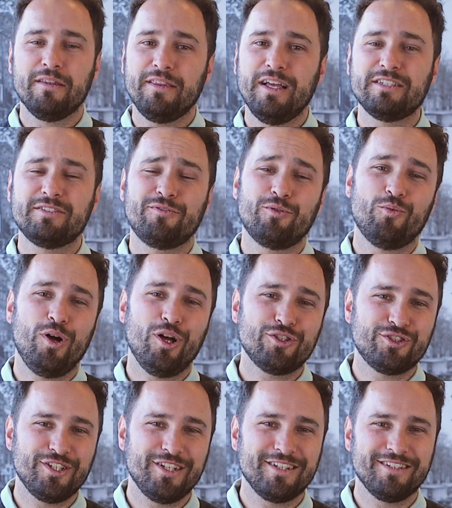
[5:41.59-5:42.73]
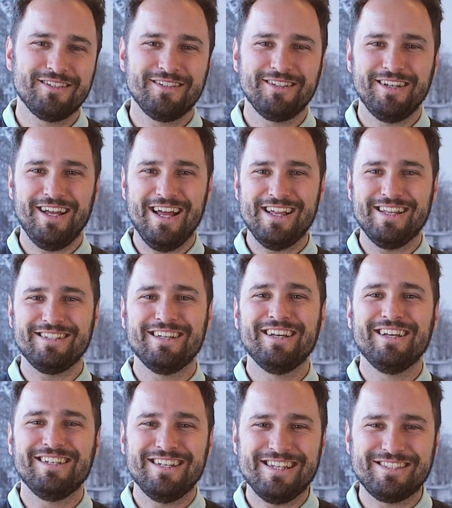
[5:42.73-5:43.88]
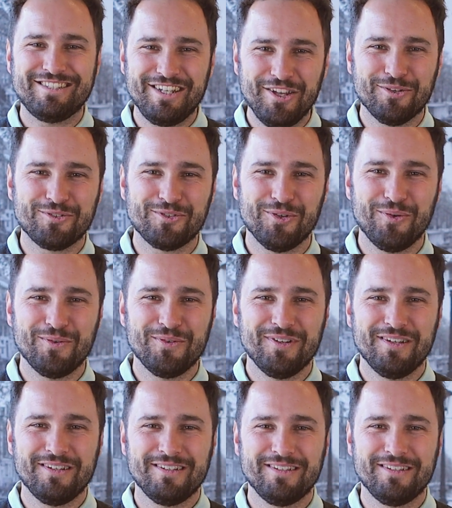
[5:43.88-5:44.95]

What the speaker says: Thanks for watching, and I'll see you soon.